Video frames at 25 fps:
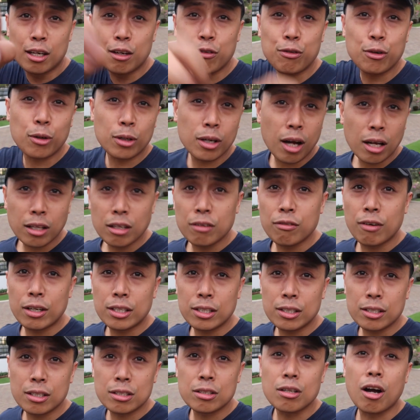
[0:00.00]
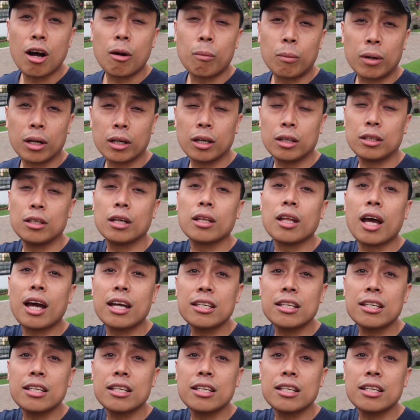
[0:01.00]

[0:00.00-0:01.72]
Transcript: if you're not investing in the stock market yet,